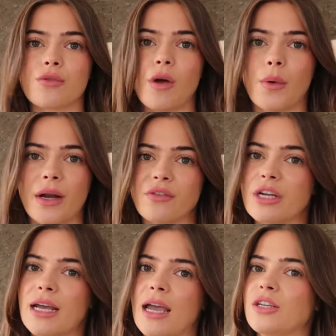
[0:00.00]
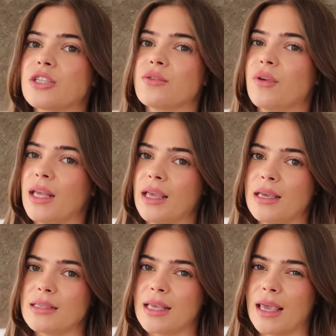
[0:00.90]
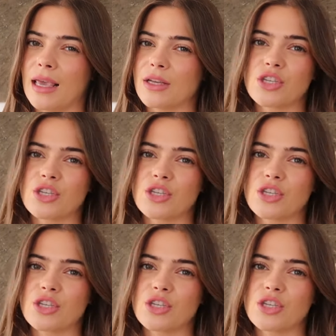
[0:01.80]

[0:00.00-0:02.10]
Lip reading: throw on every day, just a really easy